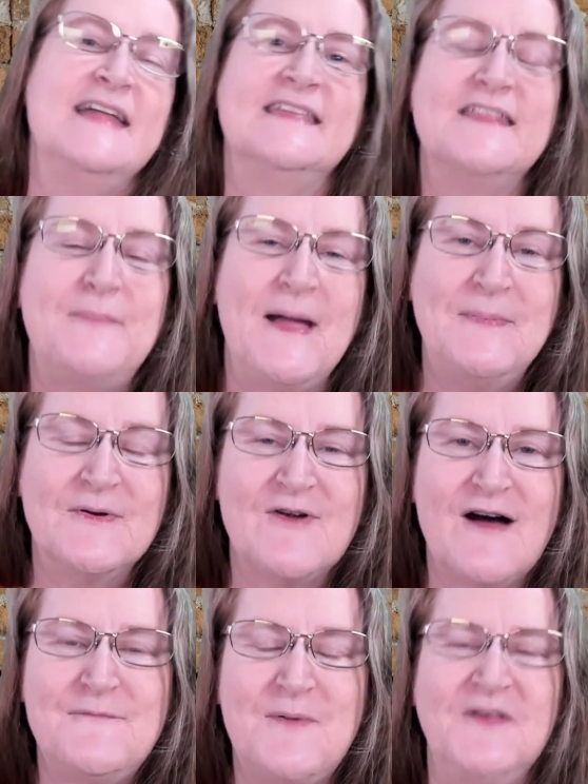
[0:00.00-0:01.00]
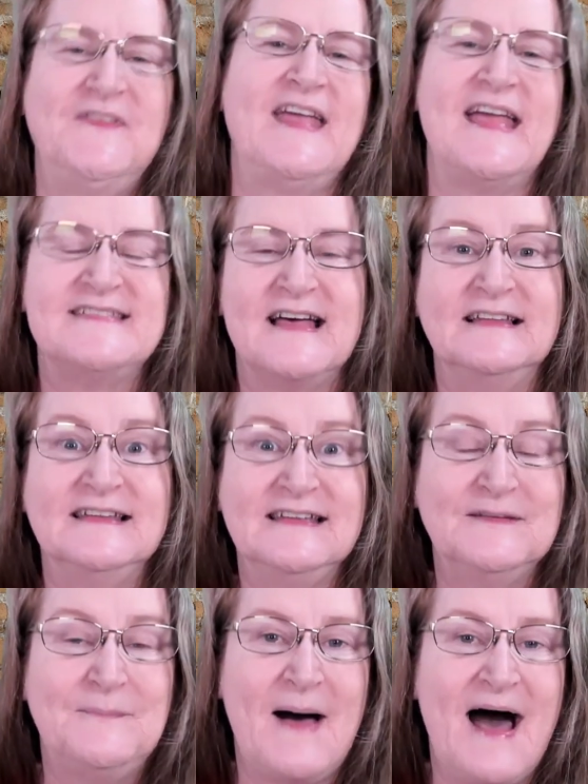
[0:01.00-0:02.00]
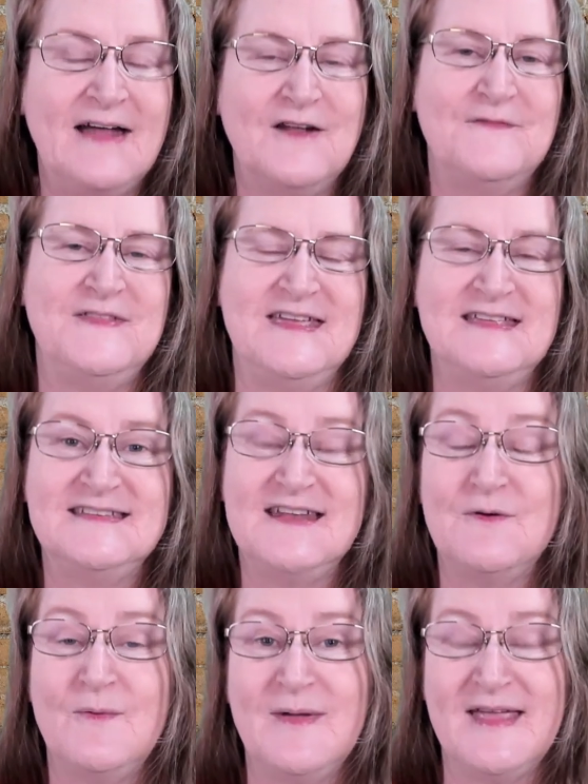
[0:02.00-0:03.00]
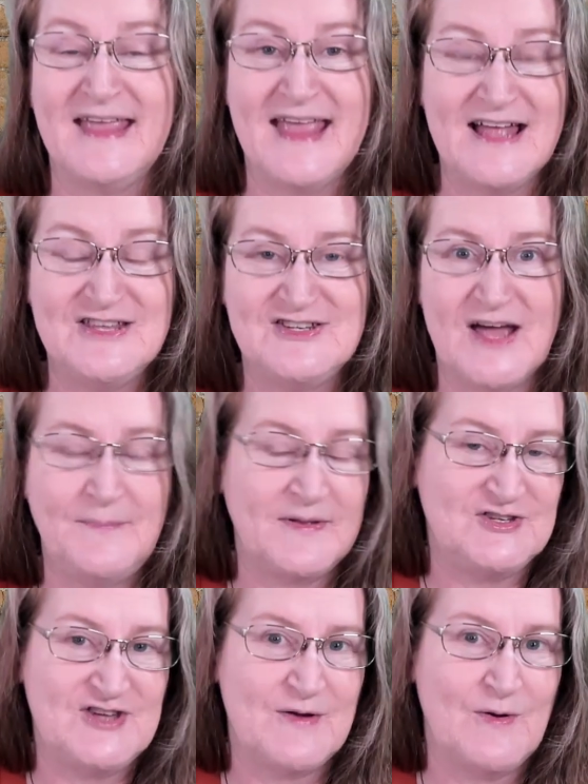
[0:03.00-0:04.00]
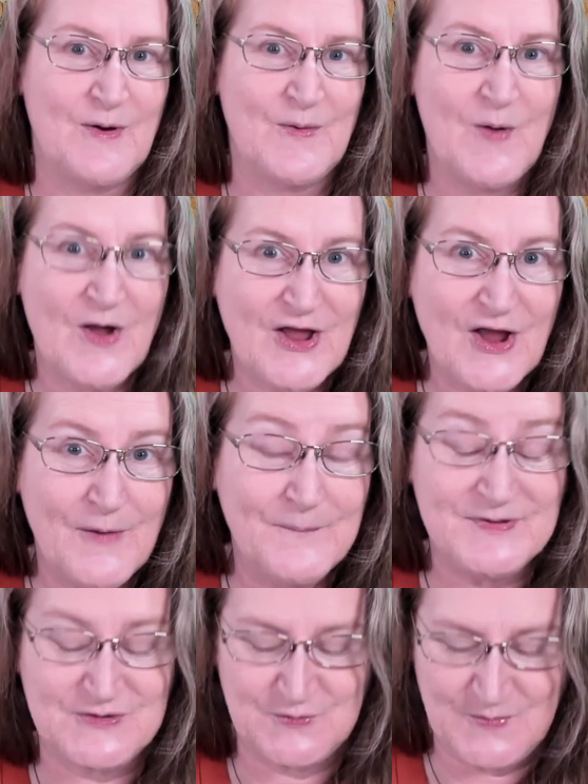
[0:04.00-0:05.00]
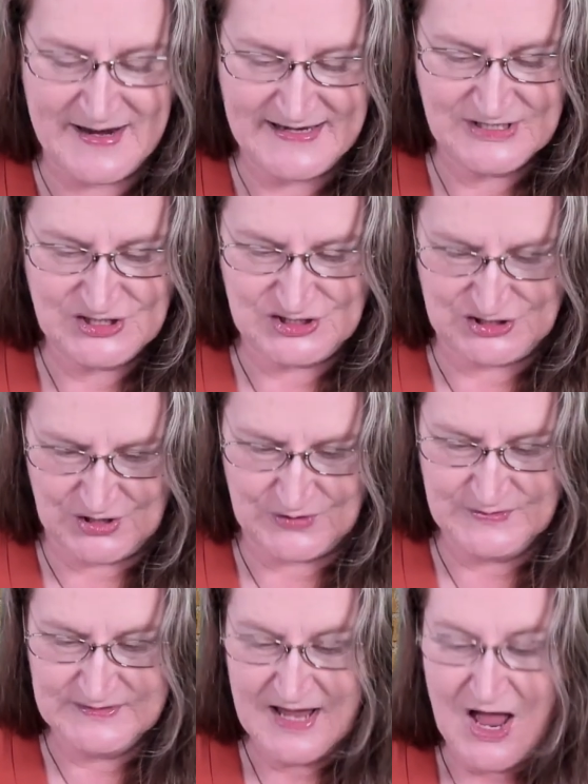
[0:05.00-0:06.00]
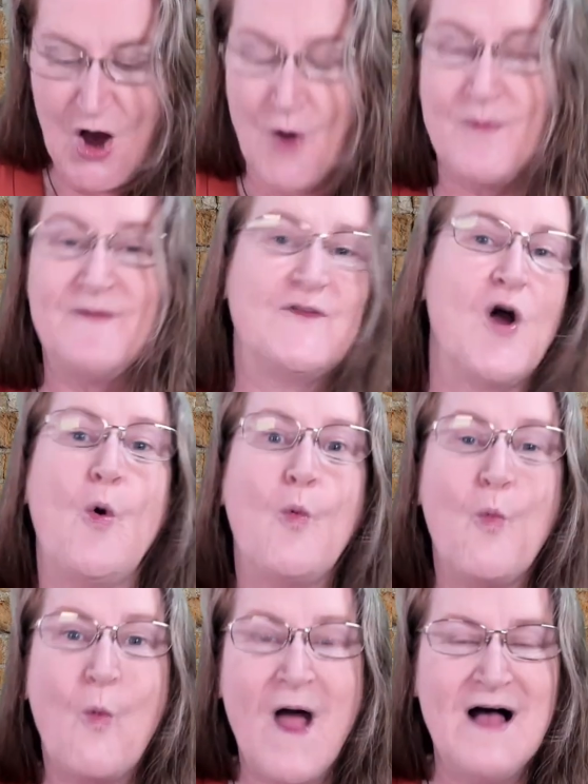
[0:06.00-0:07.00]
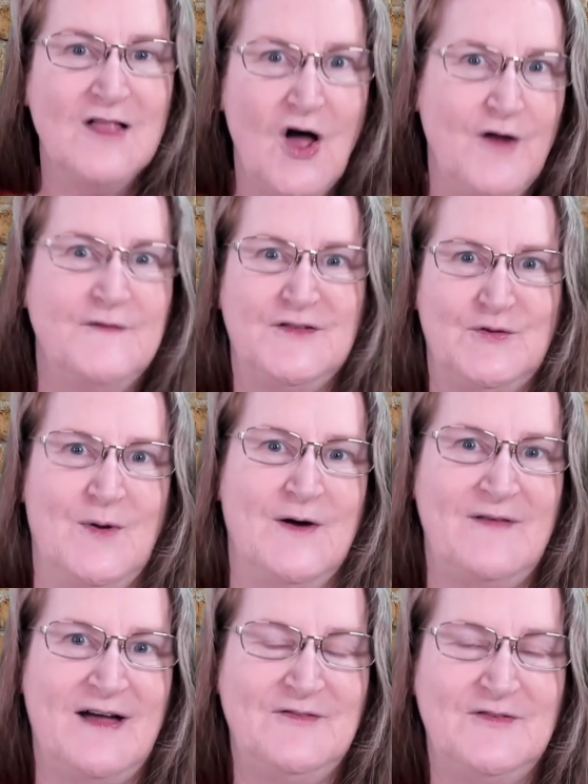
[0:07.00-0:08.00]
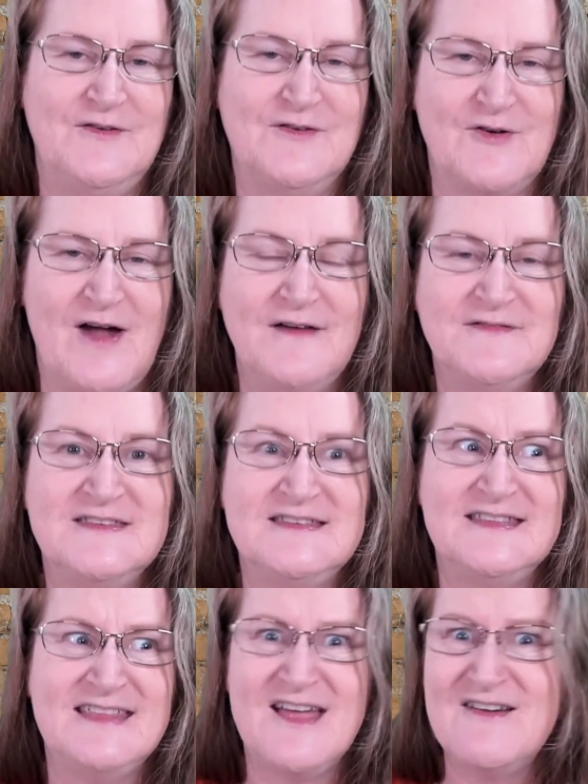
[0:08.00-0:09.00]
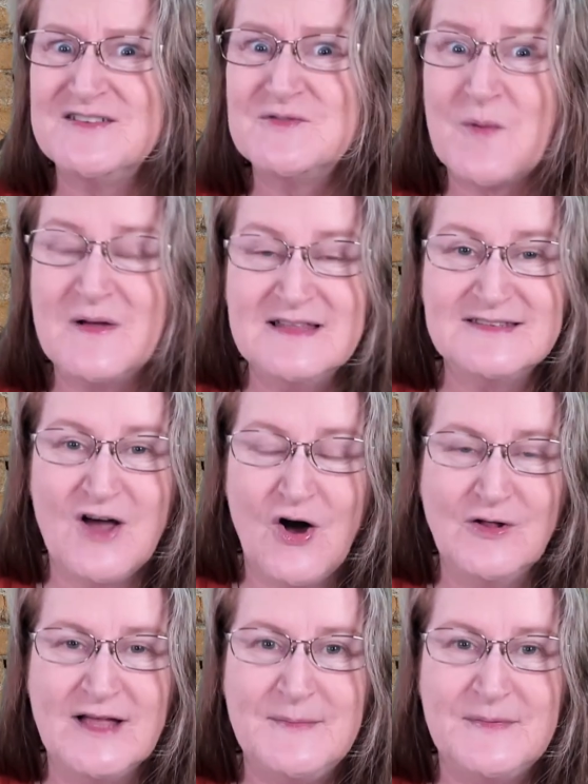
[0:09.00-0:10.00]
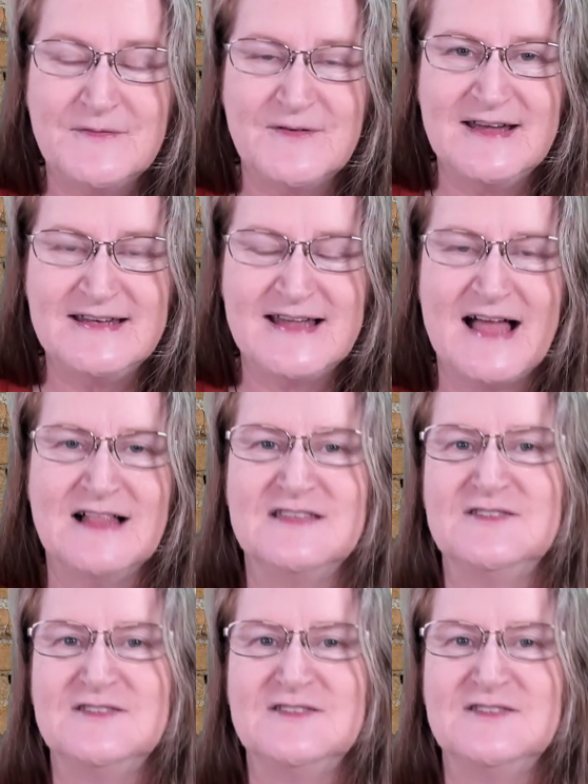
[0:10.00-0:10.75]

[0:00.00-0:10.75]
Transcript: Now, the Papercraft posse is our little part of the internet where we can catch up and share what we're working on between shows. We've got well over 1,200 crafters in there as well as a whole heap of retailers.